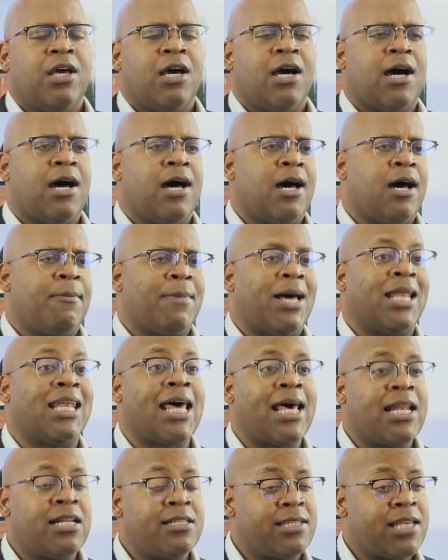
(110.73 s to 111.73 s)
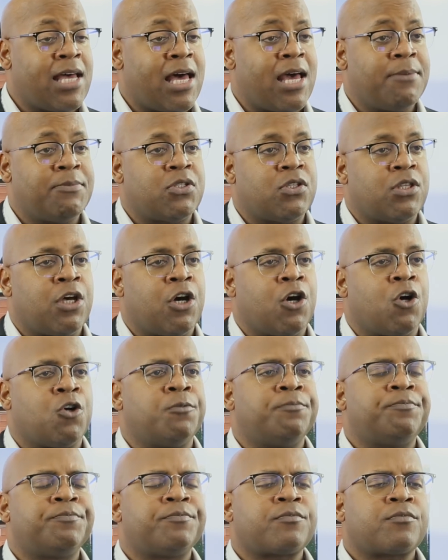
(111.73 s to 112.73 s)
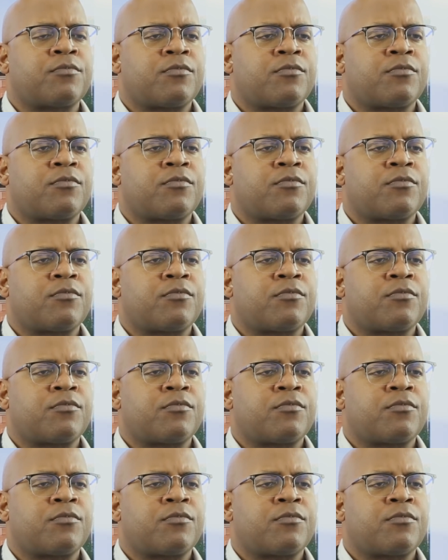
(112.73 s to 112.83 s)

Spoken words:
A lot of times though,